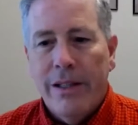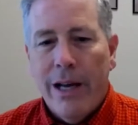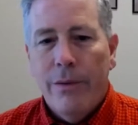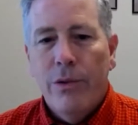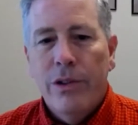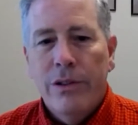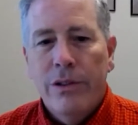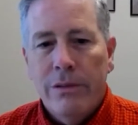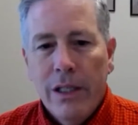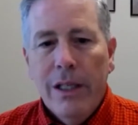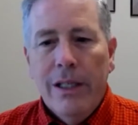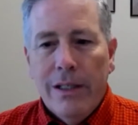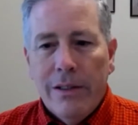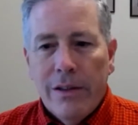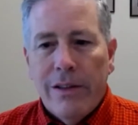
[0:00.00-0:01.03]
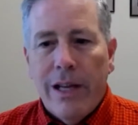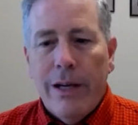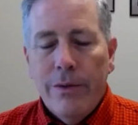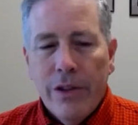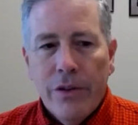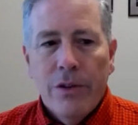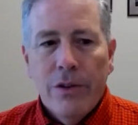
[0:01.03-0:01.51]
that one
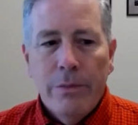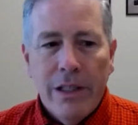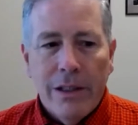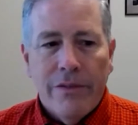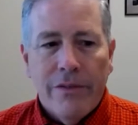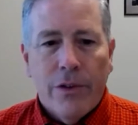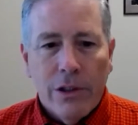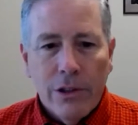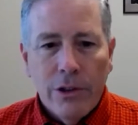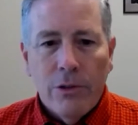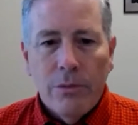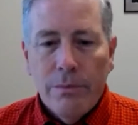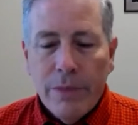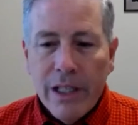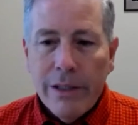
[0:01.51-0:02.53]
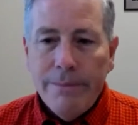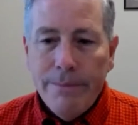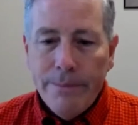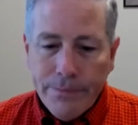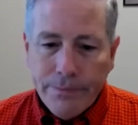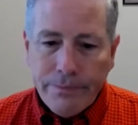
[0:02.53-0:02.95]
threw me up for a loop. But